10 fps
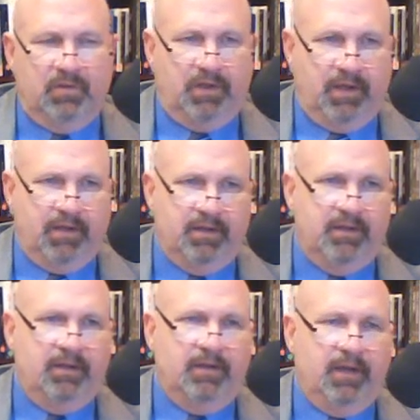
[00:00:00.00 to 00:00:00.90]
okay?
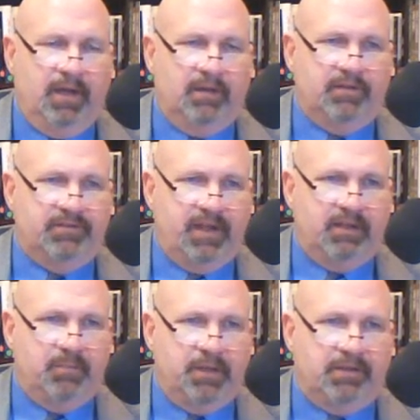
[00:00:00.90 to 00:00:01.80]
And the
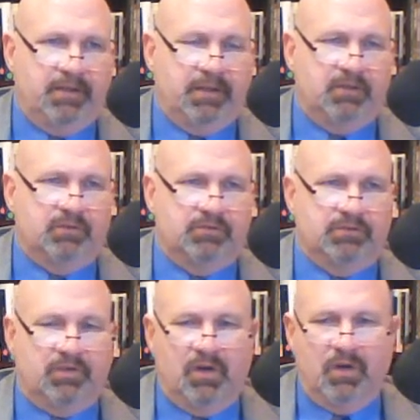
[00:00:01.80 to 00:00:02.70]
second method they use is
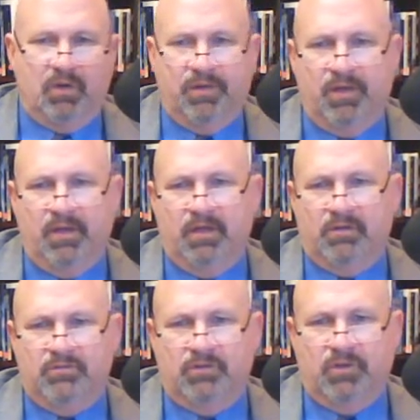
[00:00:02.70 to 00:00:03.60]
called
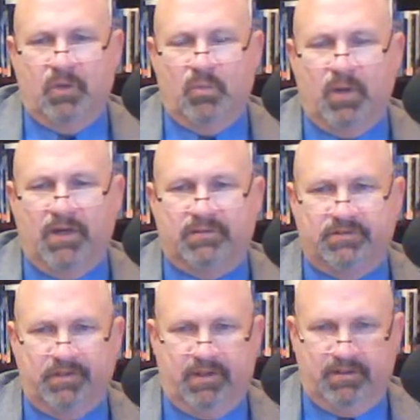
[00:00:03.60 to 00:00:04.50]
genome-wide
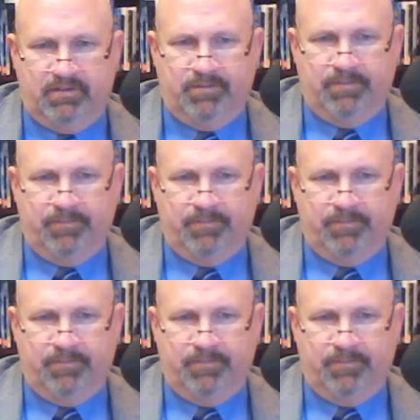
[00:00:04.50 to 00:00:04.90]
studies.